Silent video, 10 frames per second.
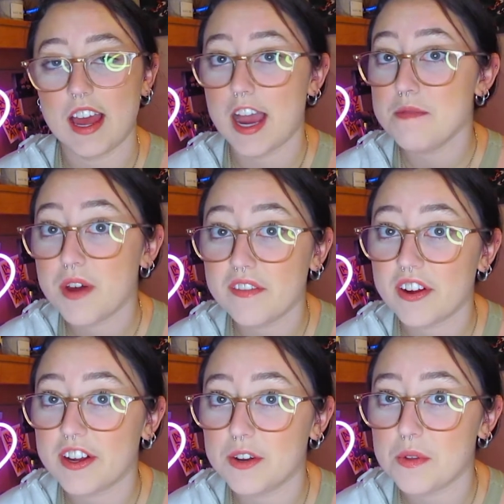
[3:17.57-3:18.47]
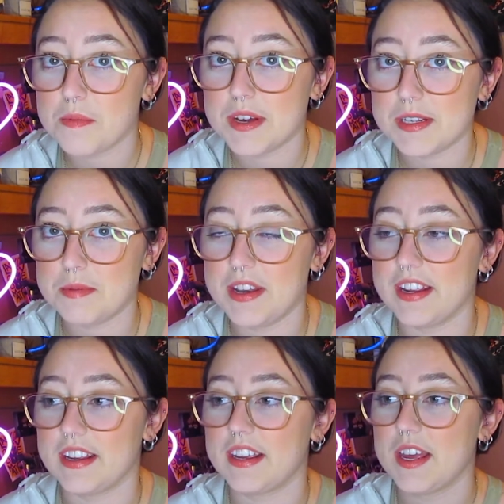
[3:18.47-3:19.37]
I'm not very good with my
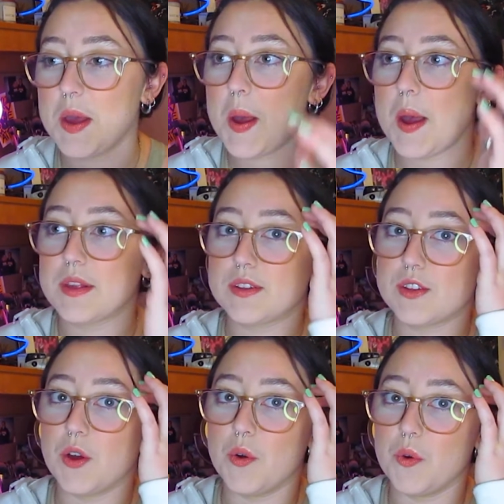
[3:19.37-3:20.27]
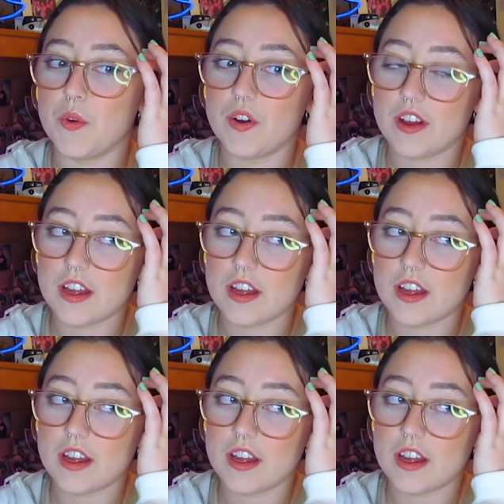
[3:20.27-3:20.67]
spending. So